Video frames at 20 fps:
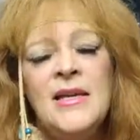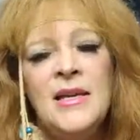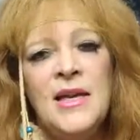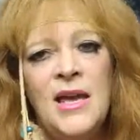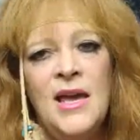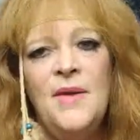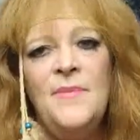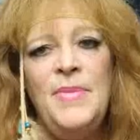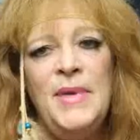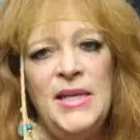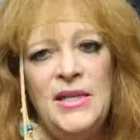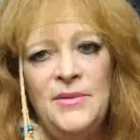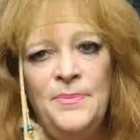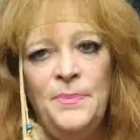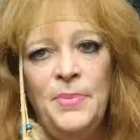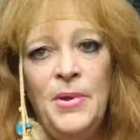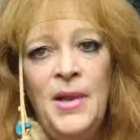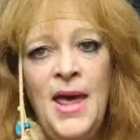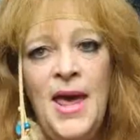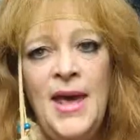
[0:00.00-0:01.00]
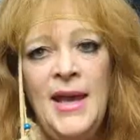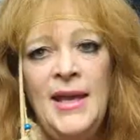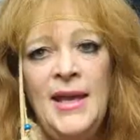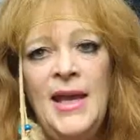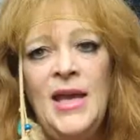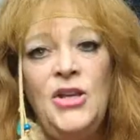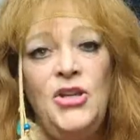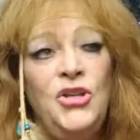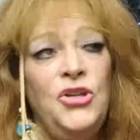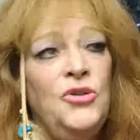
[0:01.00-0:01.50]
come into play
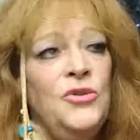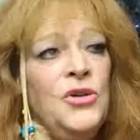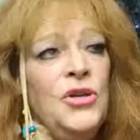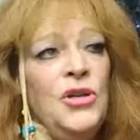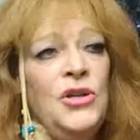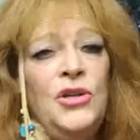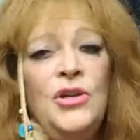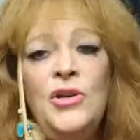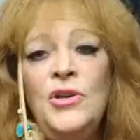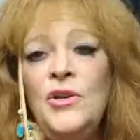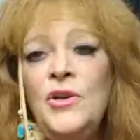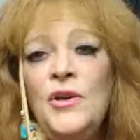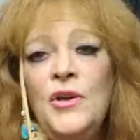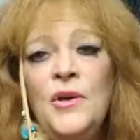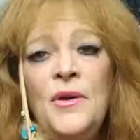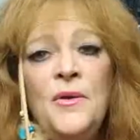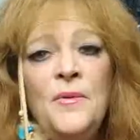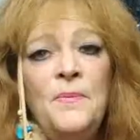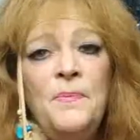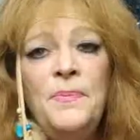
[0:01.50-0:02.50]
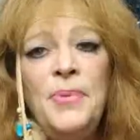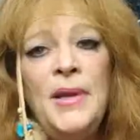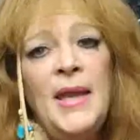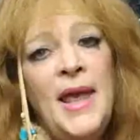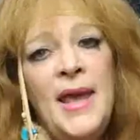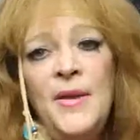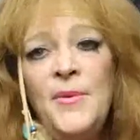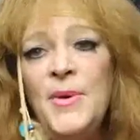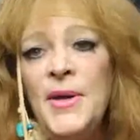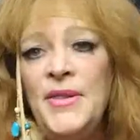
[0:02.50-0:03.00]
and you can
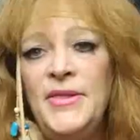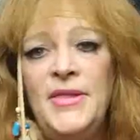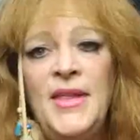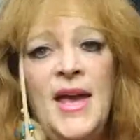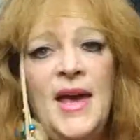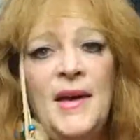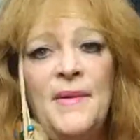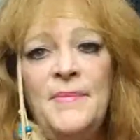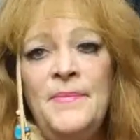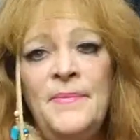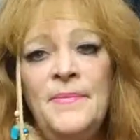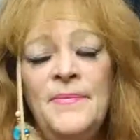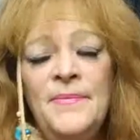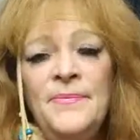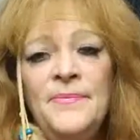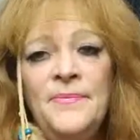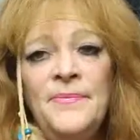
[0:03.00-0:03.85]
play with them,